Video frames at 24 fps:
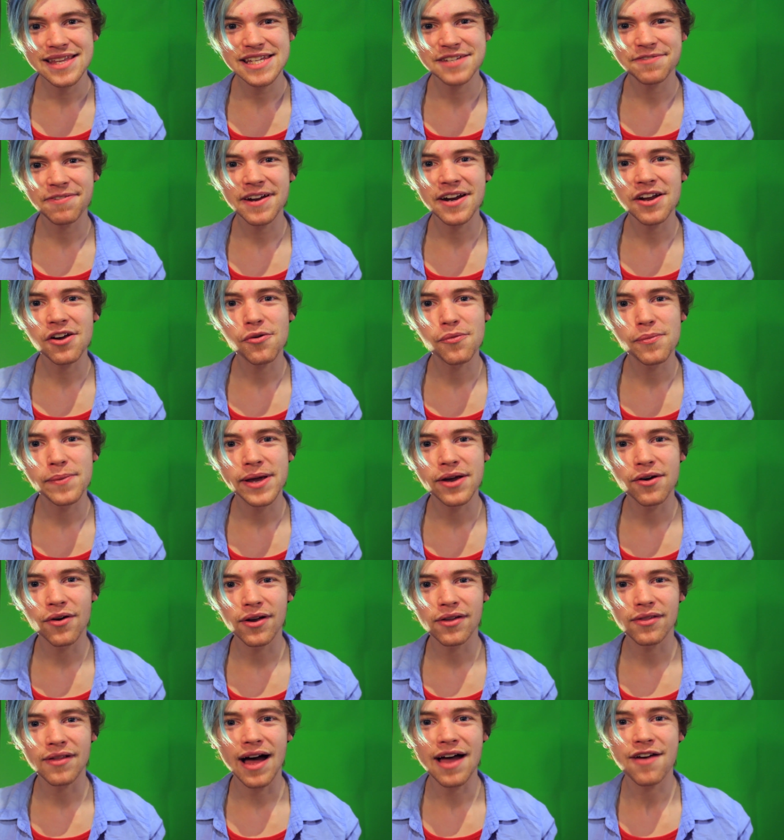This video will be
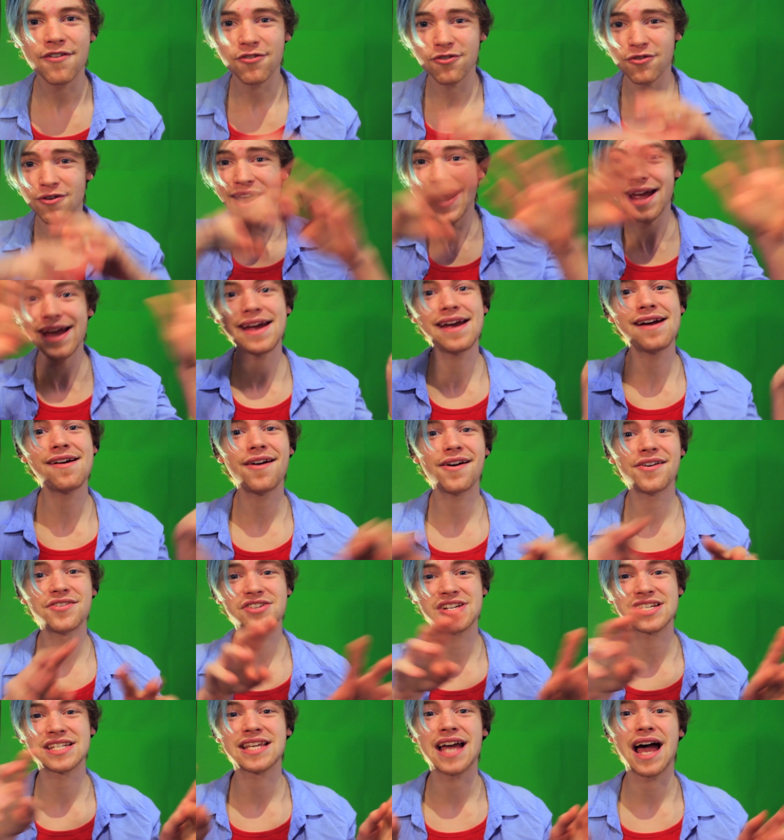going live right here
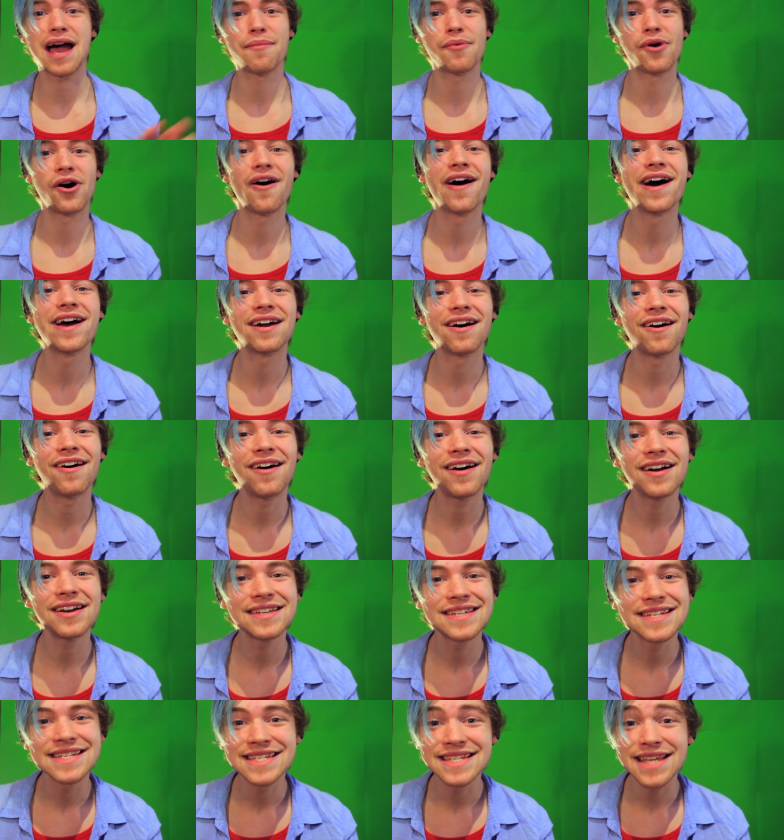on Just Eyeball It
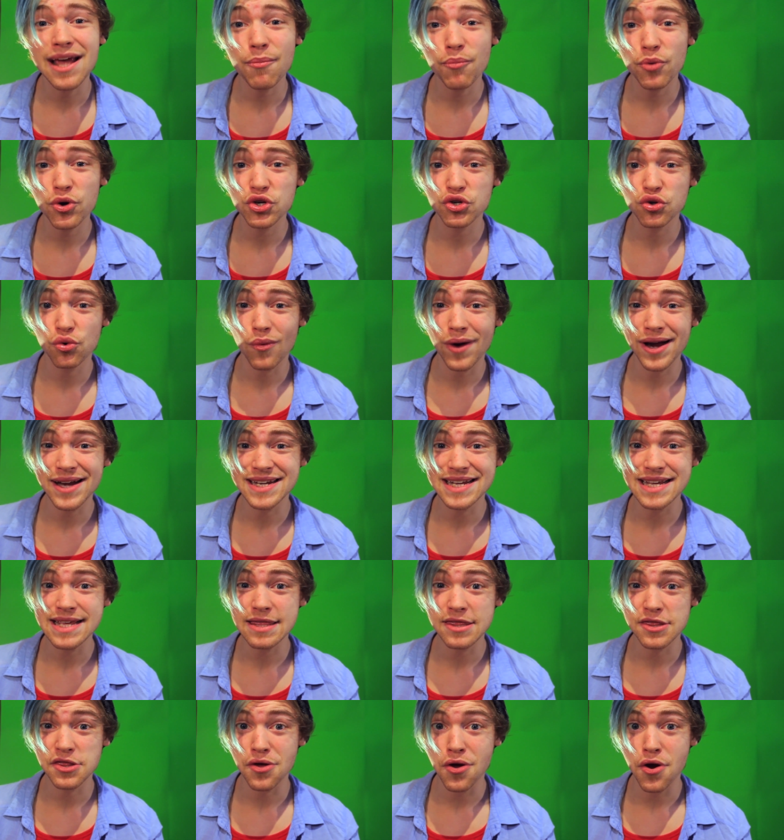on December
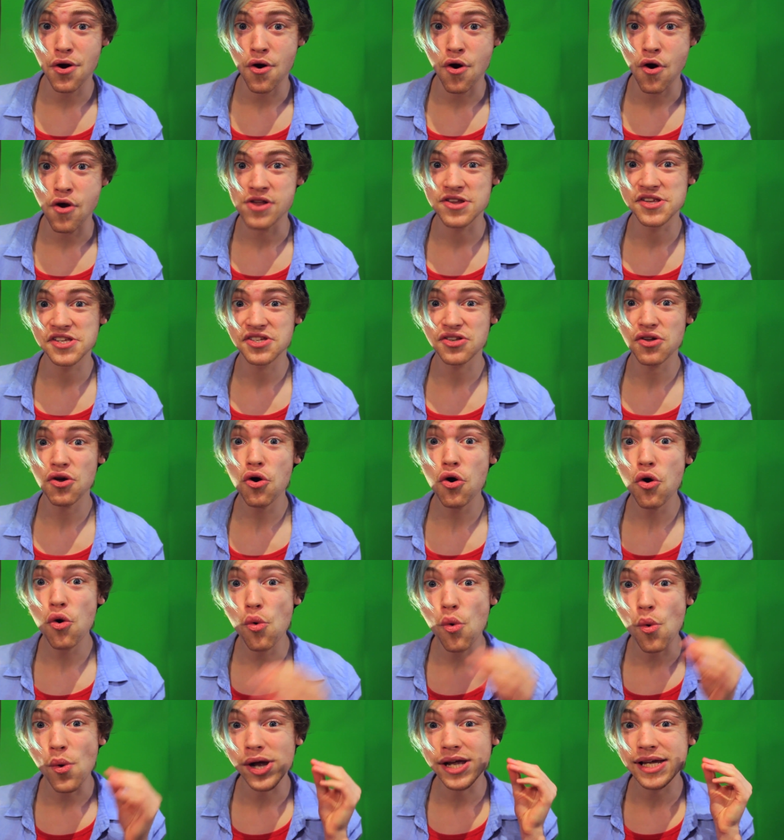23rd,
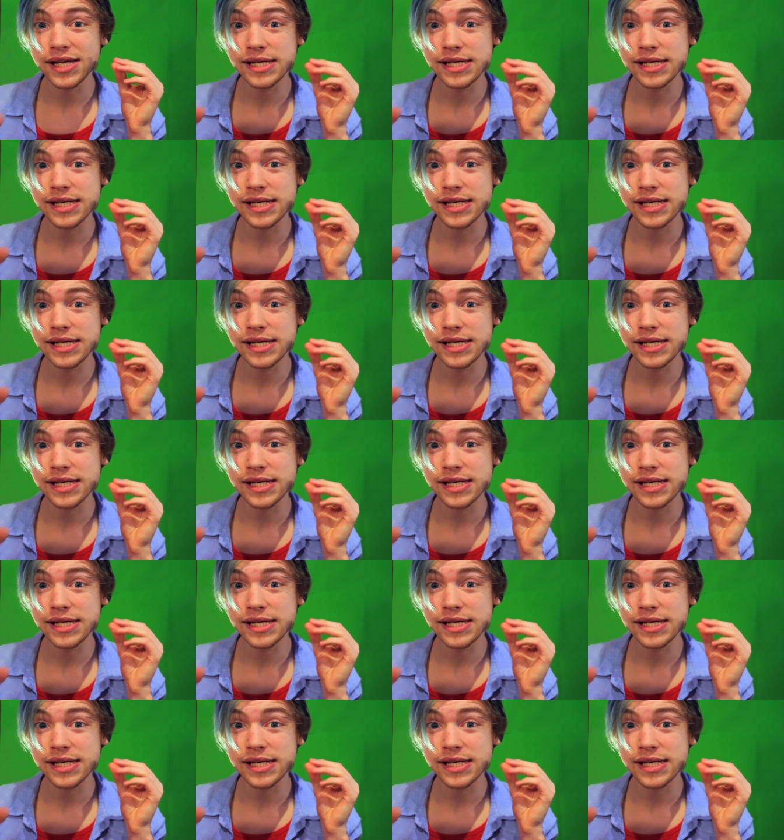so